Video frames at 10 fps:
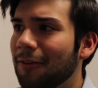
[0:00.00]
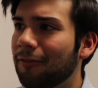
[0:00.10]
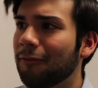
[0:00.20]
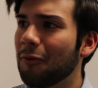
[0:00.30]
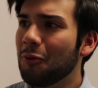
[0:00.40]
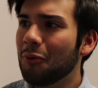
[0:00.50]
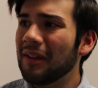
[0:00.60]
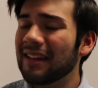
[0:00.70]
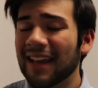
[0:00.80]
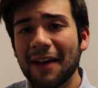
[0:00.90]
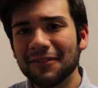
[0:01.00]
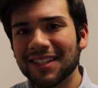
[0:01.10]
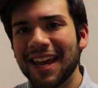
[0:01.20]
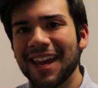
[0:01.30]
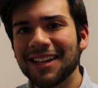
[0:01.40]
of fool could have
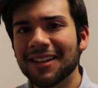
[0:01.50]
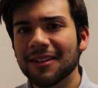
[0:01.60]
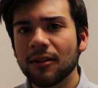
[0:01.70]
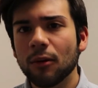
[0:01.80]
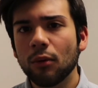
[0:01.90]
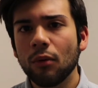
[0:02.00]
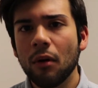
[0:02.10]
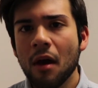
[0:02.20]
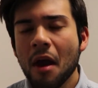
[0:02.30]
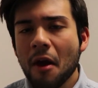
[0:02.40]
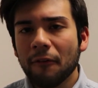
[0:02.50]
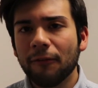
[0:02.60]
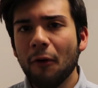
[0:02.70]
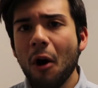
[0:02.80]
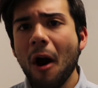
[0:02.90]
taken you
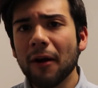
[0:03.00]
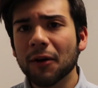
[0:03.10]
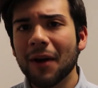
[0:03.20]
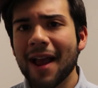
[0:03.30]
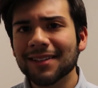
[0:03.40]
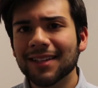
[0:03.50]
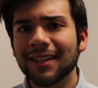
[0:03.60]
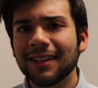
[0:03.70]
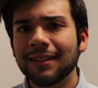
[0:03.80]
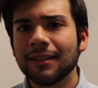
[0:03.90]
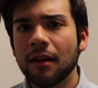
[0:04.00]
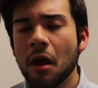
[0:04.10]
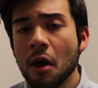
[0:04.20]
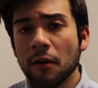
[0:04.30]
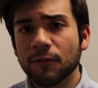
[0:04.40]
for granted
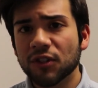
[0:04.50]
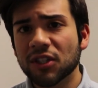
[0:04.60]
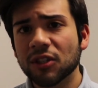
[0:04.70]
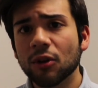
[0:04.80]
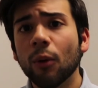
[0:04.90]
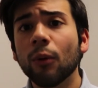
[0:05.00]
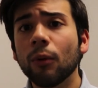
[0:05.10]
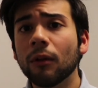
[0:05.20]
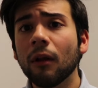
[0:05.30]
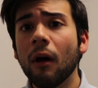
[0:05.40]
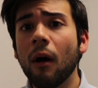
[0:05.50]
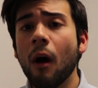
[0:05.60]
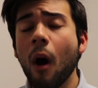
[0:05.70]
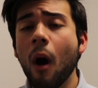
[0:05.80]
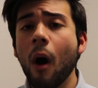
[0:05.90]
for so
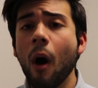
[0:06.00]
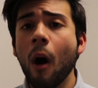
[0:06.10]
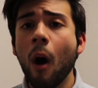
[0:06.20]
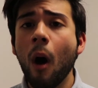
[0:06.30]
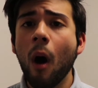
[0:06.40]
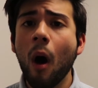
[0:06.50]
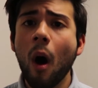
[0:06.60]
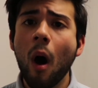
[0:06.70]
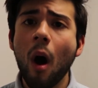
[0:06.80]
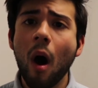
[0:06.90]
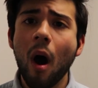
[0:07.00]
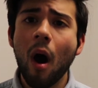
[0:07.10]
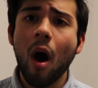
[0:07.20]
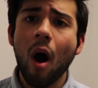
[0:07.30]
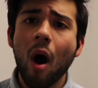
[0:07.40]

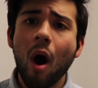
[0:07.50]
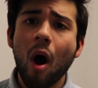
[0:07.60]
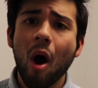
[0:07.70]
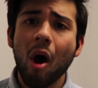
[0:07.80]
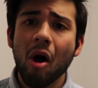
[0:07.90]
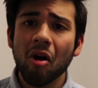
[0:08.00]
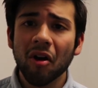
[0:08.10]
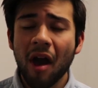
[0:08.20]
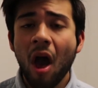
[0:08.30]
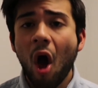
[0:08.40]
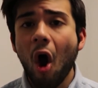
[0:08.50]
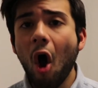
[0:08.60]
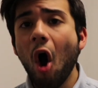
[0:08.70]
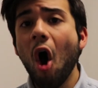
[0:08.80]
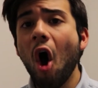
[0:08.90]
long?
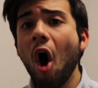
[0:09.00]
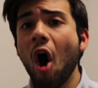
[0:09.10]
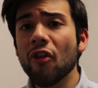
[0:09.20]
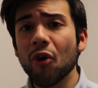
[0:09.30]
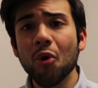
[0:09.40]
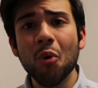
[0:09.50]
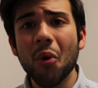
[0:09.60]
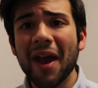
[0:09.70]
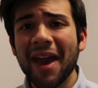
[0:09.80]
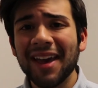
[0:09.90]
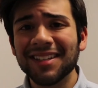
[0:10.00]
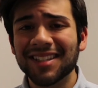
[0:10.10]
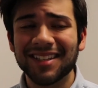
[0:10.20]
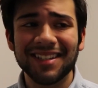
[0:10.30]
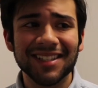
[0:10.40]
All the
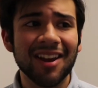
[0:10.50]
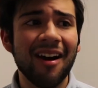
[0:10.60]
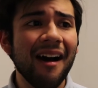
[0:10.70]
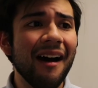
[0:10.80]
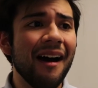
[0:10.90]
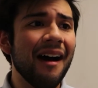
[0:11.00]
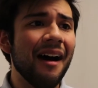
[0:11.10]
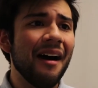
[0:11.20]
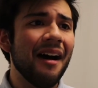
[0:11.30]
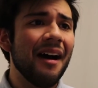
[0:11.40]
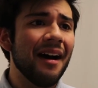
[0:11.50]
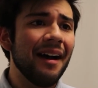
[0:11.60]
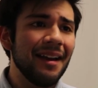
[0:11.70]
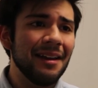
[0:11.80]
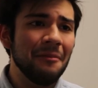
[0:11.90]
wasted
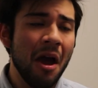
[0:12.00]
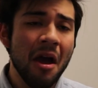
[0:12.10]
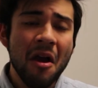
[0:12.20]
time,